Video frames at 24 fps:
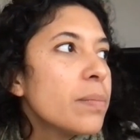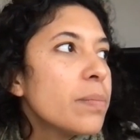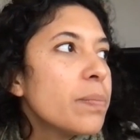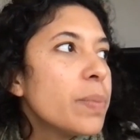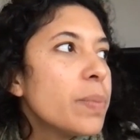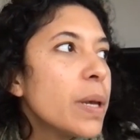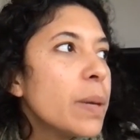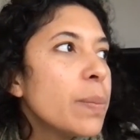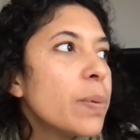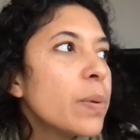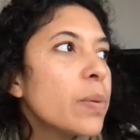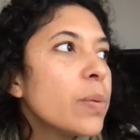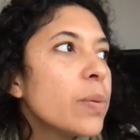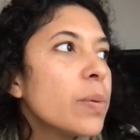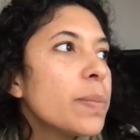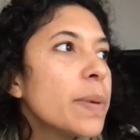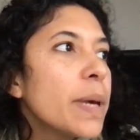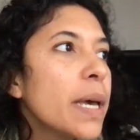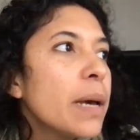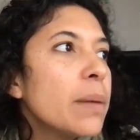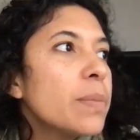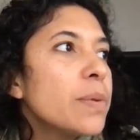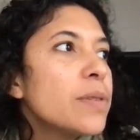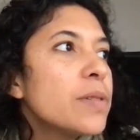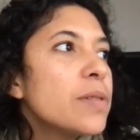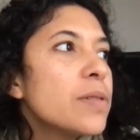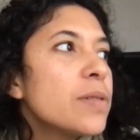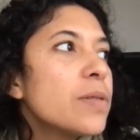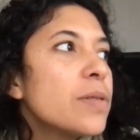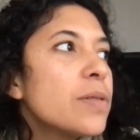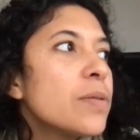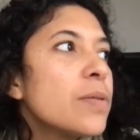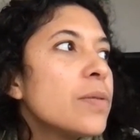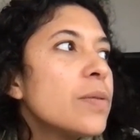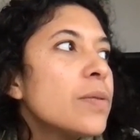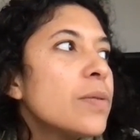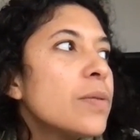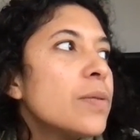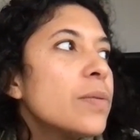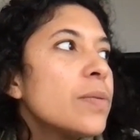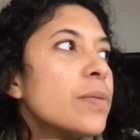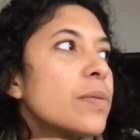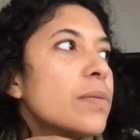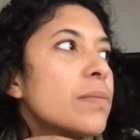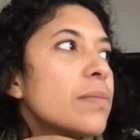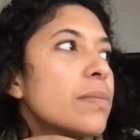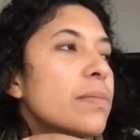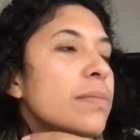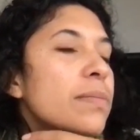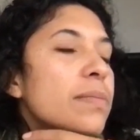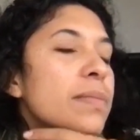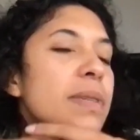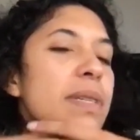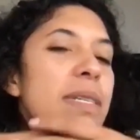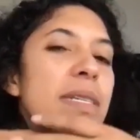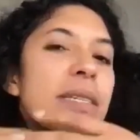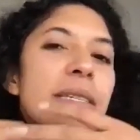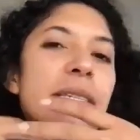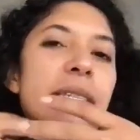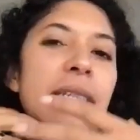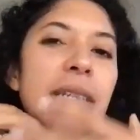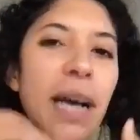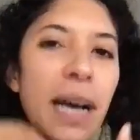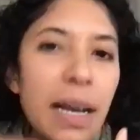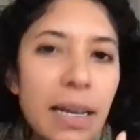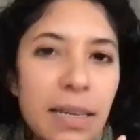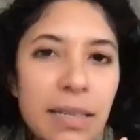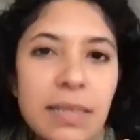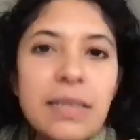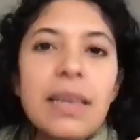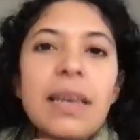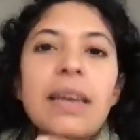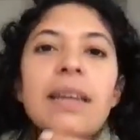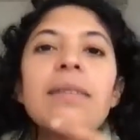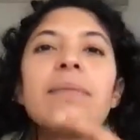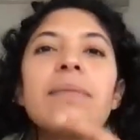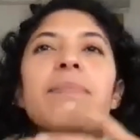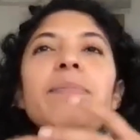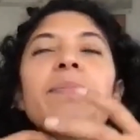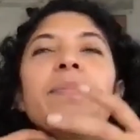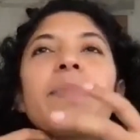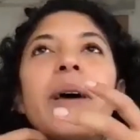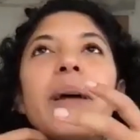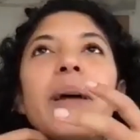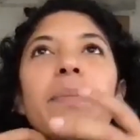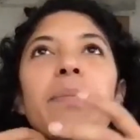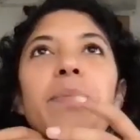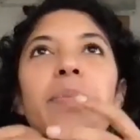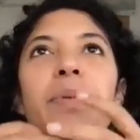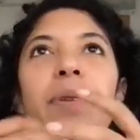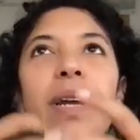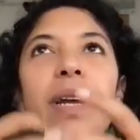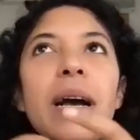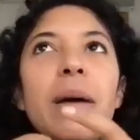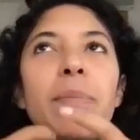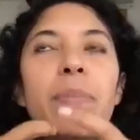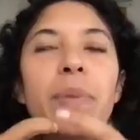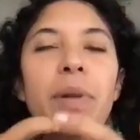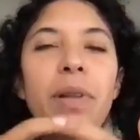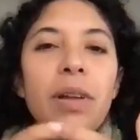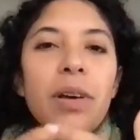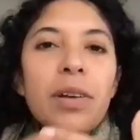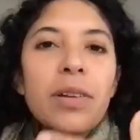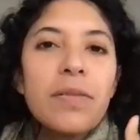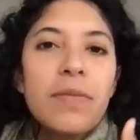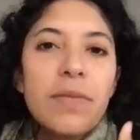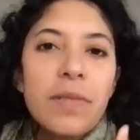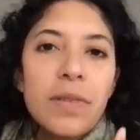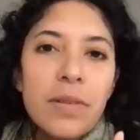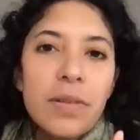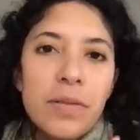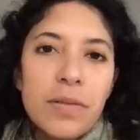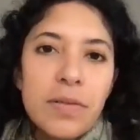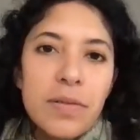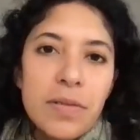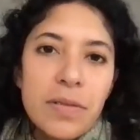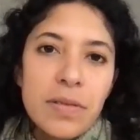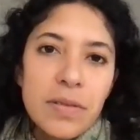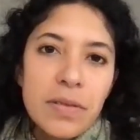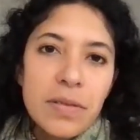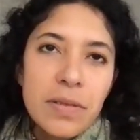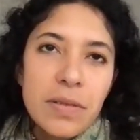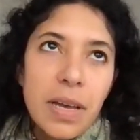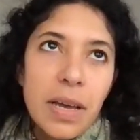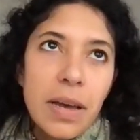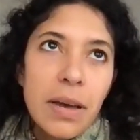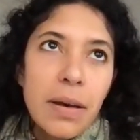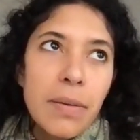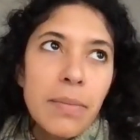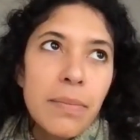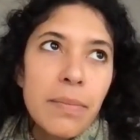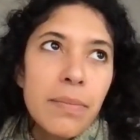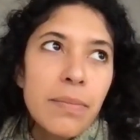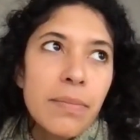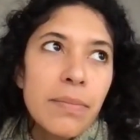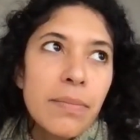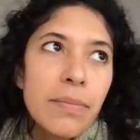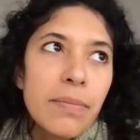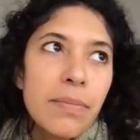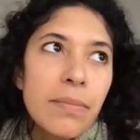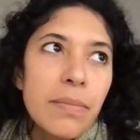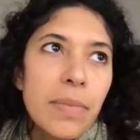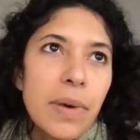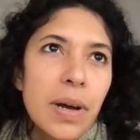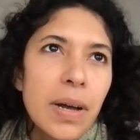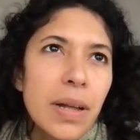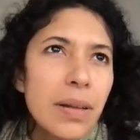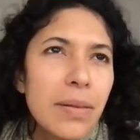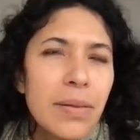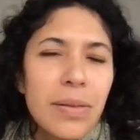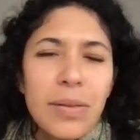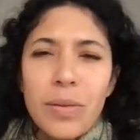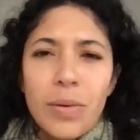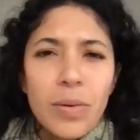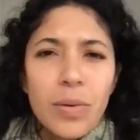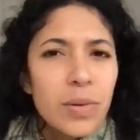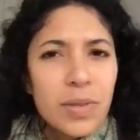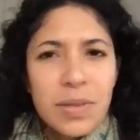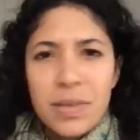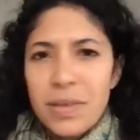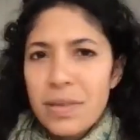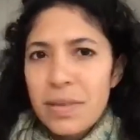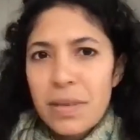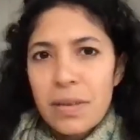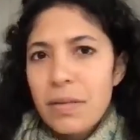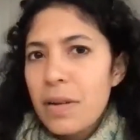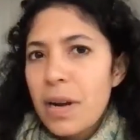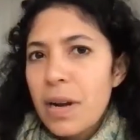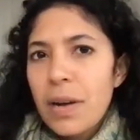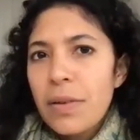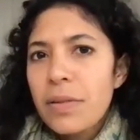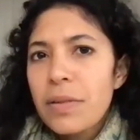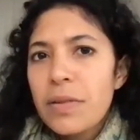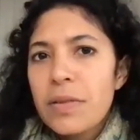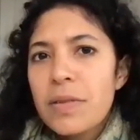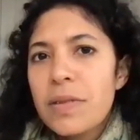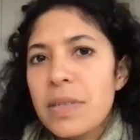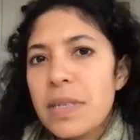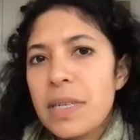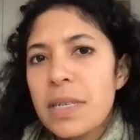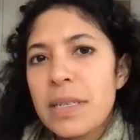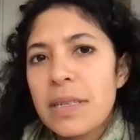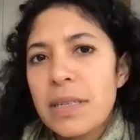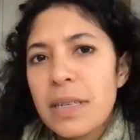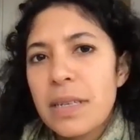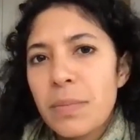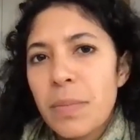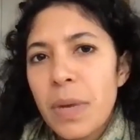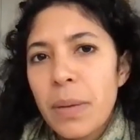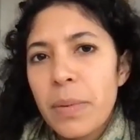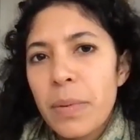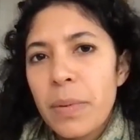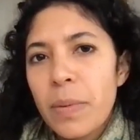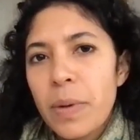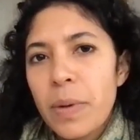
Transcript: people will be able to discuss and bring up a lot of those thoughts around those things that maybe